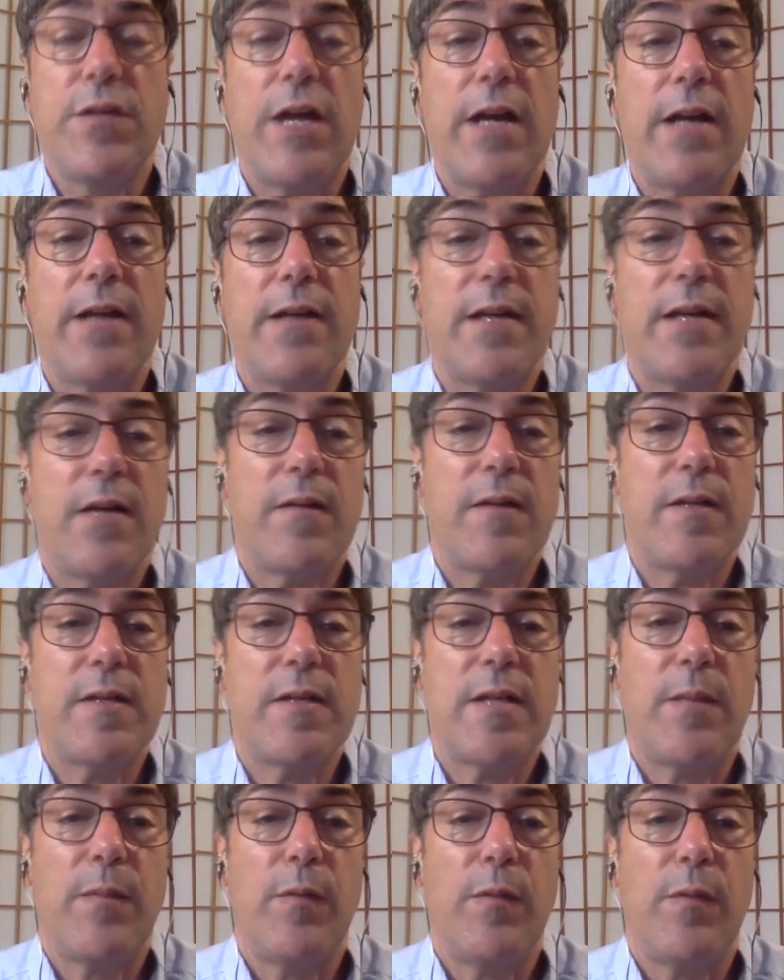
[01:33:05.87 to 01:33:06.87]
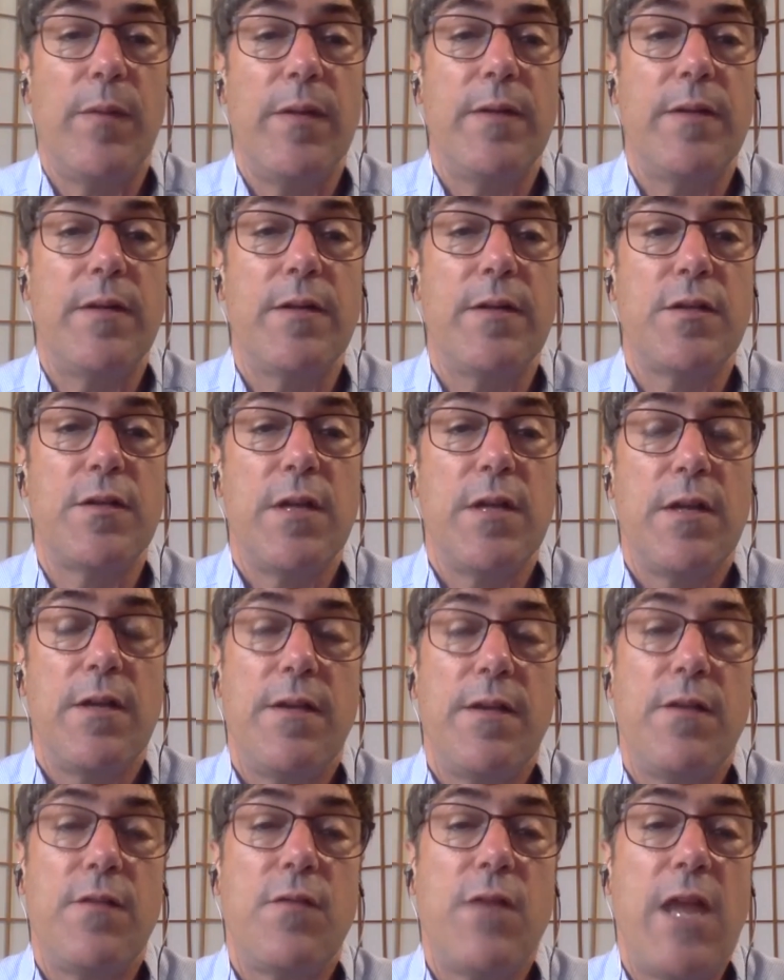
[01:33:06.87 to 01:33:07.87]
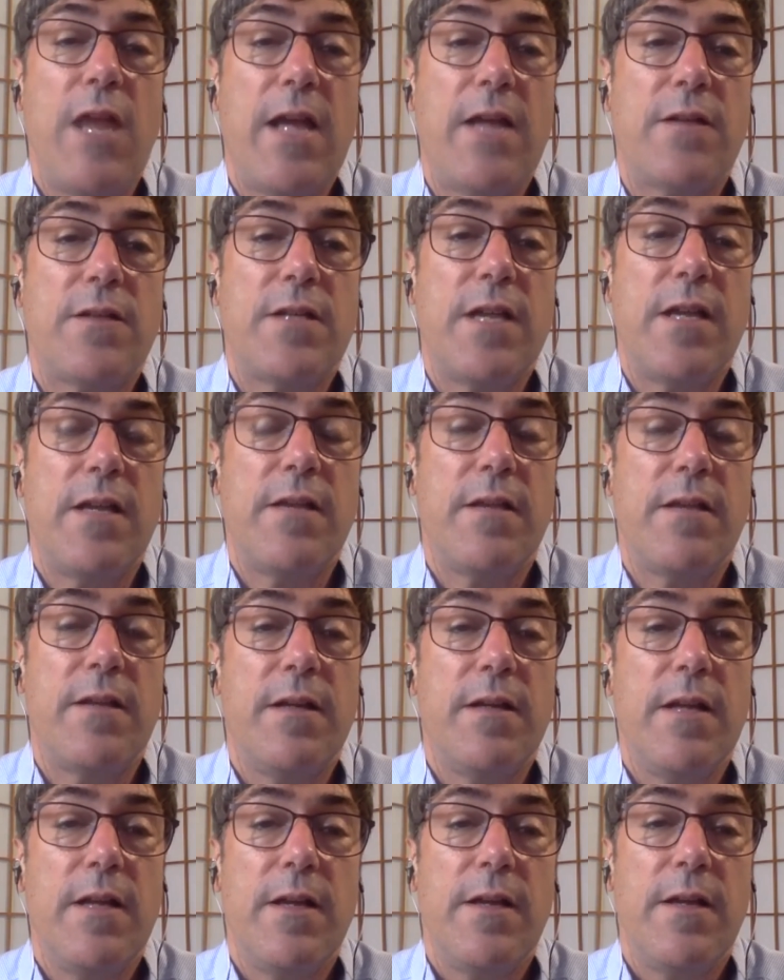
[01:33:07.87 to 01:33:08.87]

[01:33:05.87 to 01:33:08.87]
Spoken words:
dietary supplement is, you can't say that,